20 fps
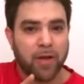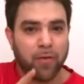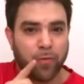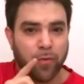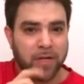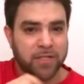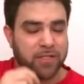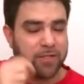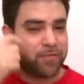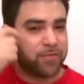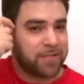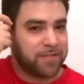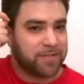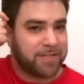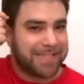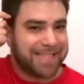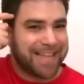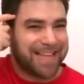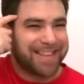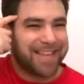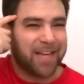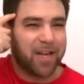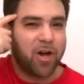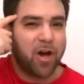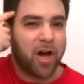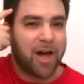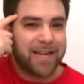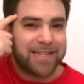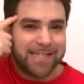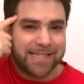I want you to understand the
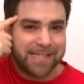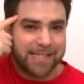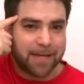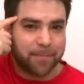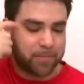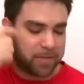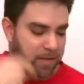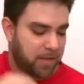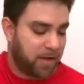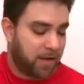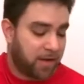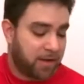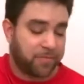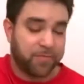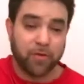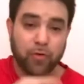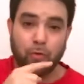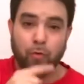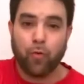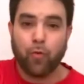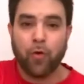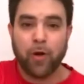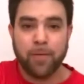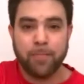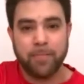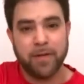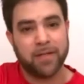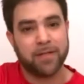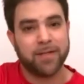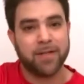concept of
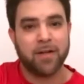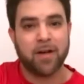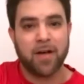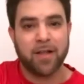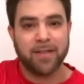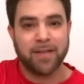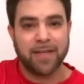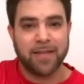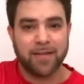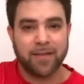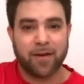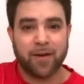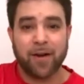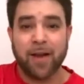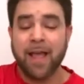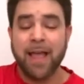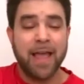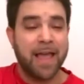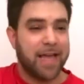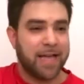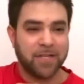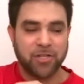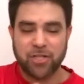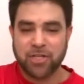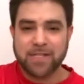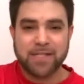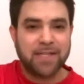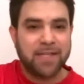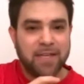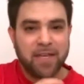chord building on the guitar and
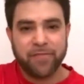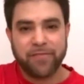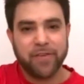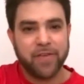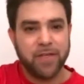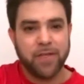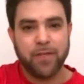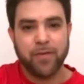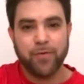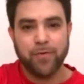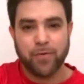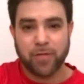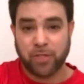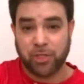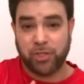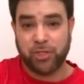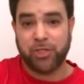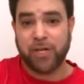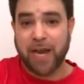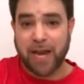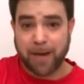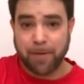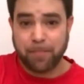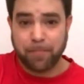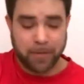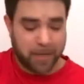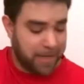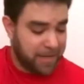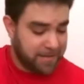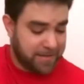just giving you a
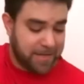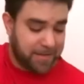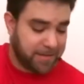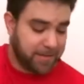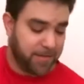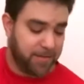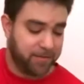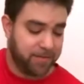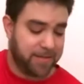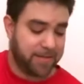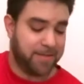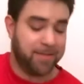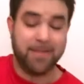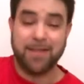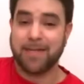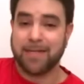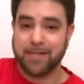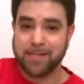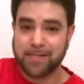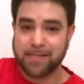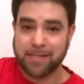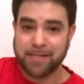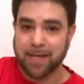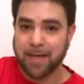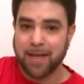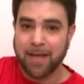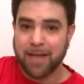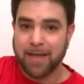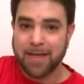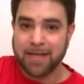shape, telling you that this
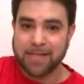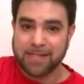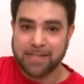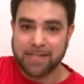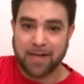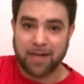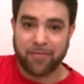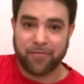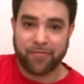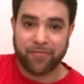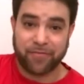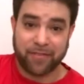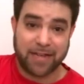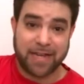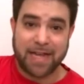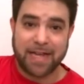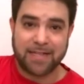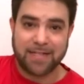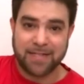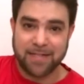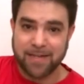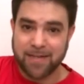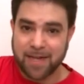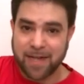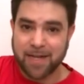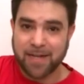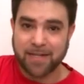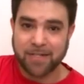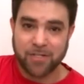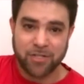is a flat
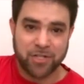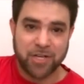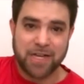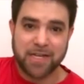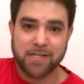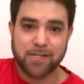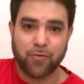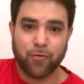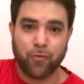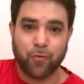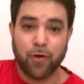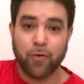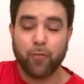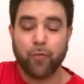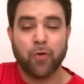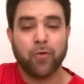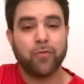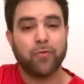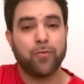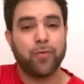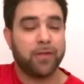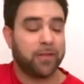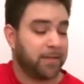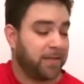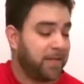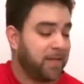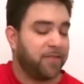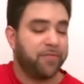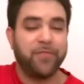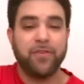nine jazz chord
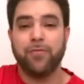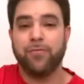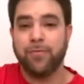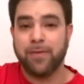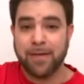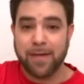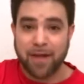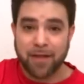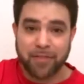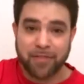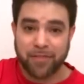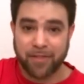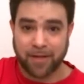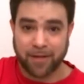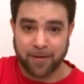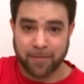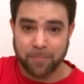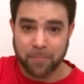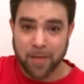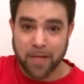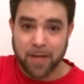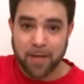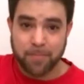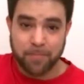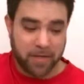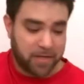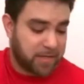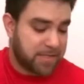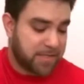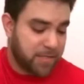will give you nothing
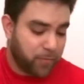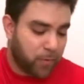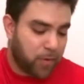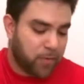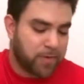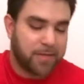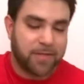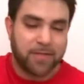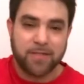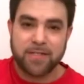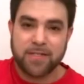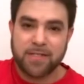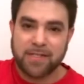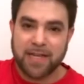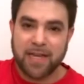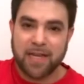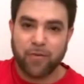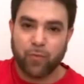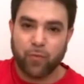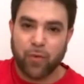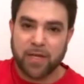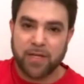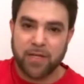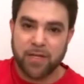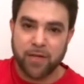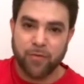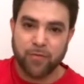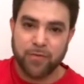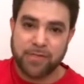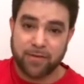because you won't understand what
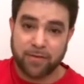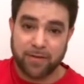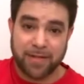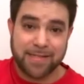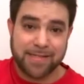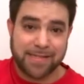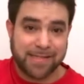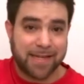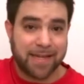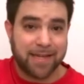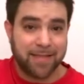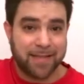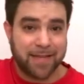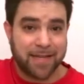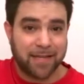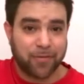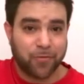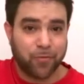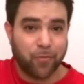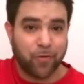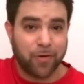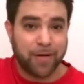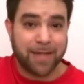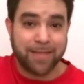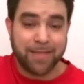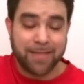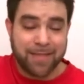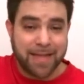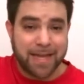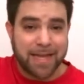notes are inside that chord.
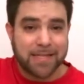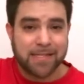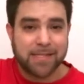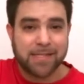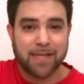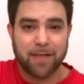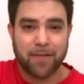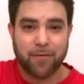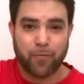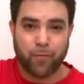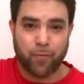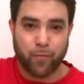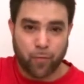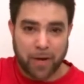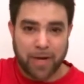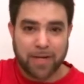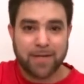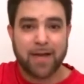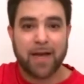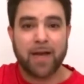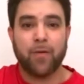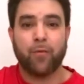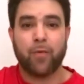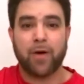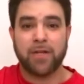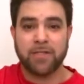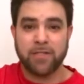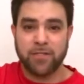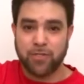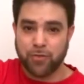And that's what I
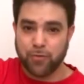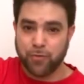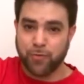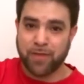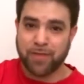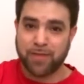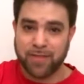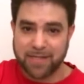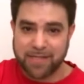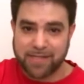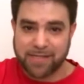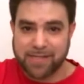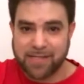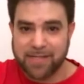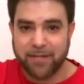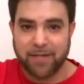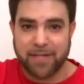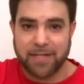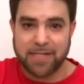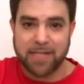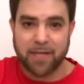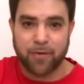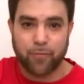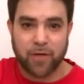wanna do with this series.